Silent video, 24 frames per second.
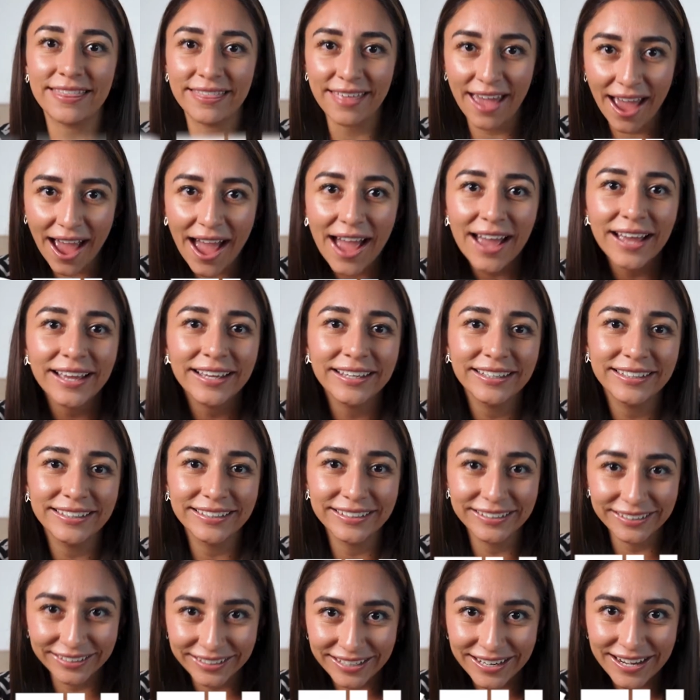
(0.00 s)
that
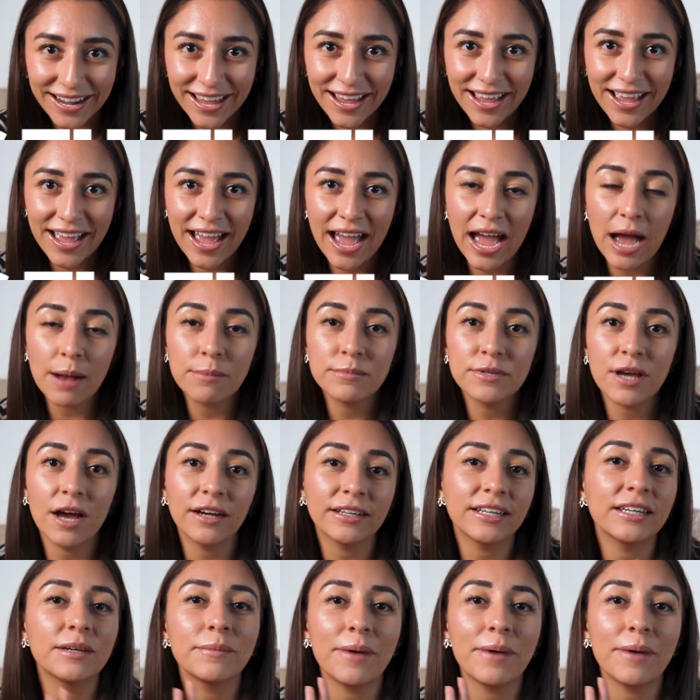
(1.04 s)
good. I'm talking